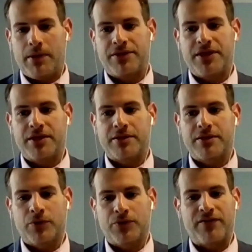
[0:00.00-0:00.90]
think
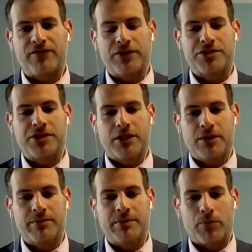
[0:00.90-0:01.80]
we'll definitely see a
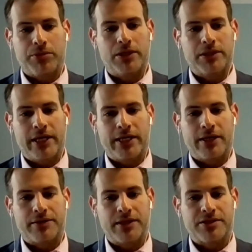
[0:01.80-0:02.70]
little bit more bloodletting. I
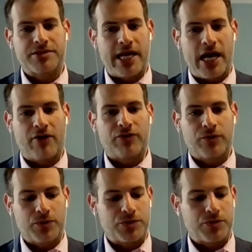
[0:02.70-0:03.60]
think the Stay
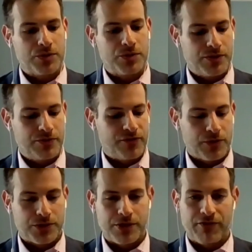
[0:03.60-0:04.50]
Alfred was the
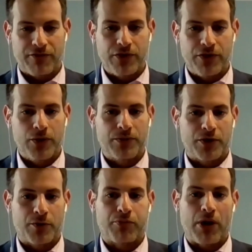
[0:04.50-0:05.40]
first of a few.
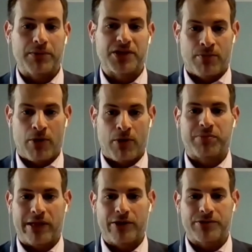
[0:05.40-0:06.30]
There are probably smaller
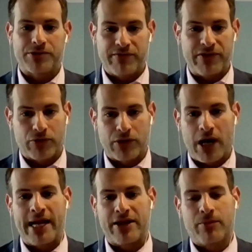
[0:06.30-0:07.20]
players that have either
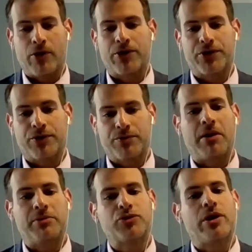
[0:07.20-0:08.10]
gone out of the market or are
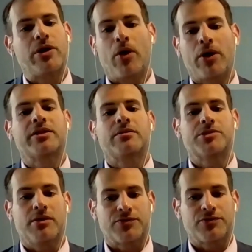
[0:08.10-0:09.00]
probably trying to market
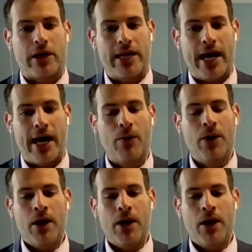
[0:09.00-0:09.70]
themselves right now.